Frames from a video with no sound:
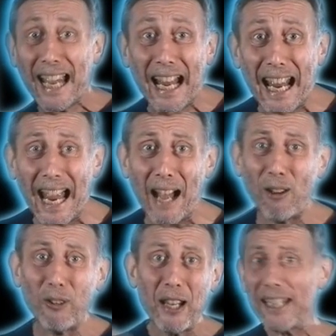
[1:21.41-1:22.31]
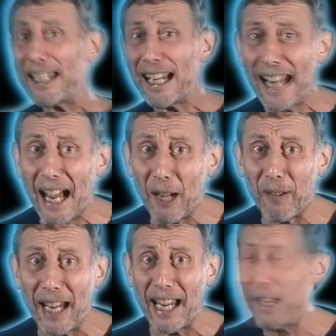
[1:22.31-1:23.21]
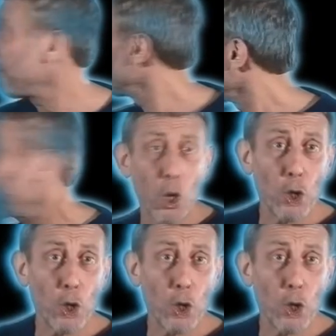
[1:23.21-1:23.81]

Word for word: Get out! Get out of here!